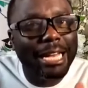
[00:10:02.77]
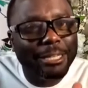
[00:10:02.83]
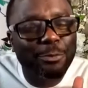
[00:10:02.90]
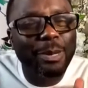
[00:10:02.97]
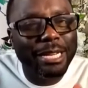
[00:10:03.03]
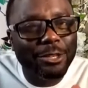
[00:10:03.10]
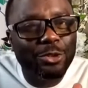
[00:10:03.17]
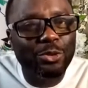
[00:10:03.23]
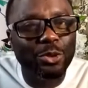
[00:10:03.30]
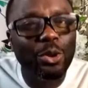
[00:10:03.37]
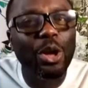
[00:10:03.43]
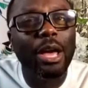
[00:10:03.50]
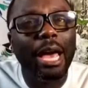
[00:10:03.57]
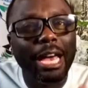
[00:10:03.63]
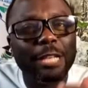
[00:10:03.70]

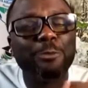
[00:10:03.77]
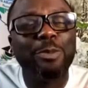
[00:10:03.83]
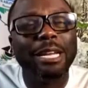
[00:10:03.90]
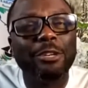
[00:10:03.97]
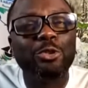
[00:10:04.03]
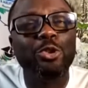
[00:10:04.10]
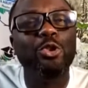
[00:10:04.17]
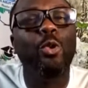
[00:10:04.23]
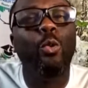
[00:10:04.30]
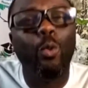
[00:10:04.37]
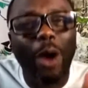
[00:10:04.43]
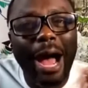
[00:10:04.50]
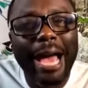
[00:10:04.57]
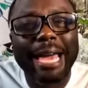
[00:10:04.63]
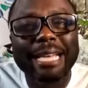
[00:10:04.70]
explain to you
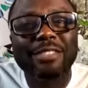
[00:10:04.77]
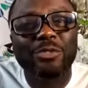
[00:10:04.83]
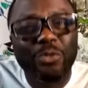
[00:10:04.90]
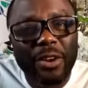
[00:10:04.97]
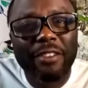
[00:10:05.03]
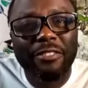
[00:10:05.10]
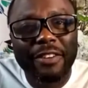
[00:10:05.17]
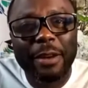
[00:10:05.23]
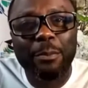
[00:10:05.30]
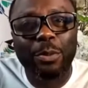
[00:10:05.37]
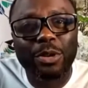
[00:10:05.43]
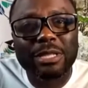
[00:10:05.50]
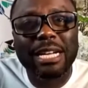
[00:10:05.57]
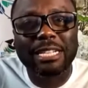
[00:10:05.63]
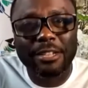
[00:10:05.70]
why it's very, very
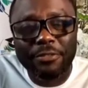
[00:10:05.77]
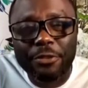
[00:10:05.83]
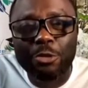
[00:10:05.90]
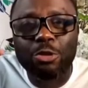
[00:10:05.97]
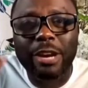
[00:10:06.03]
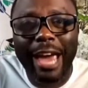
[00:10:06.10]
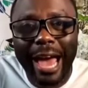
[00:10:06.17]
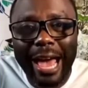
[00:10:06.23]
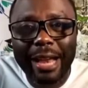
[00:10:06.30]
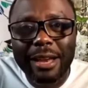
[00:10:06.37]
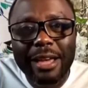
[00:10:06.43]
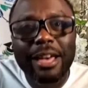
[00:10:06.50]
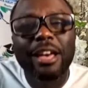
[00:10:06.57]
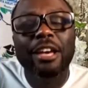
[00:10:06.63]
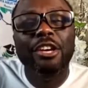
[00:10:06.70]
important. If you
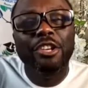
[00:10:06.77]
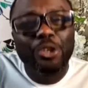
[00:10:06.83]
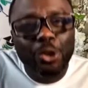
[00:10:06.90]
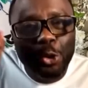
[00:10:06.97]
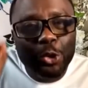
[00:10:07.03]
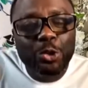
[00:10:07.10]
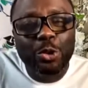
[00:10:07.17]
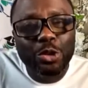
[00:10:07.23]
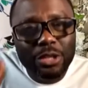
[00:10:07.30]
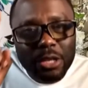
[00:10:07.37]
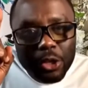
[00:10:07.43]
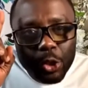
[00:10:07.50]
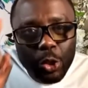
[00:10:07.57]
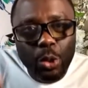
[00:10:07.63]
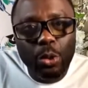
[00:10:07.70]
can, you should
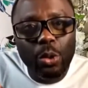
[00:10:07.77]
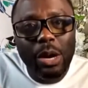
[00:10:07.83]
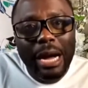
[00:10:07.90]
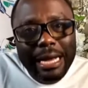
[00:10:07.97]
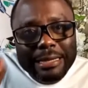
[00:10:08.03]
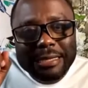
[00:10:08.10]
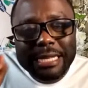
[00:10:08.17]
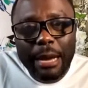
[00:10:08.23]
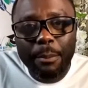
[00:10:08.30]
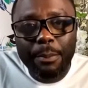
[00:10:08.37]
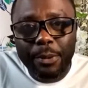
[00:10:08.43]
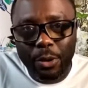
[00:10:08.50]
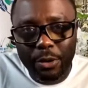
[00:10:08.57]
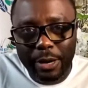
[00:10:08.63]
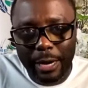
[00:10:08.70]
do a STEM
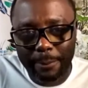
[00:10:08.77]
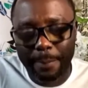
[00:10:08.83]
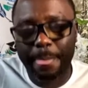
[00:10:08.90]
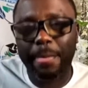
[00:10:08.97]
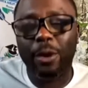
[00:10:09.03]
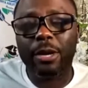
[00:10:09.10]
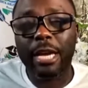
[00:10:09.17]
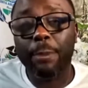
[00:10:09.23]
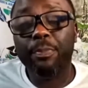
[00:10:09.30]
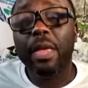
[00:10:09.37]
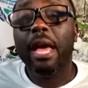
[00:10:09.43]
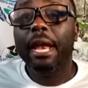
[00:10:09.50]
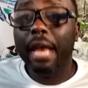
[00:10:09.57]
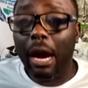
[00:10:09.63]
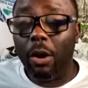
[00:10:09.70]
program. Okay,
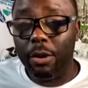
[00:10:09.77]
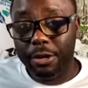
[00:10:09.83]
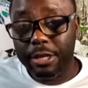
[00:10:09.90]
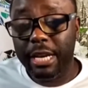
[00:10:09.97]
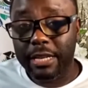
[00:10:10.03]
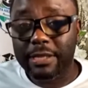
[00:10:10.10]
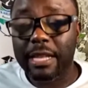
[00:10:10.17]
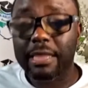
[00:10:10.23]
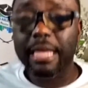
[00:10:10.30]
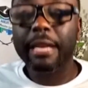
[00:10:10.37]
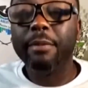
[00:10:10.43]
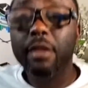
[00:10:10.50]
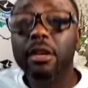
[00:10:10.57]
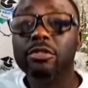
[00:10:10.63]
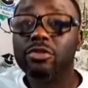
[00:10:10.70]
now here's the
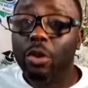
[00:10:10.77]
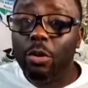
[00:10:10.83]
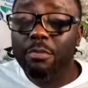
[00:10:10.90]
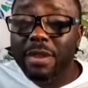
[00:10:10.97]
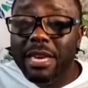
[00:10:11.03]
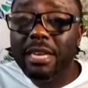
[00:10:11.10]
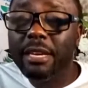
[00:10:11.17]
thing. So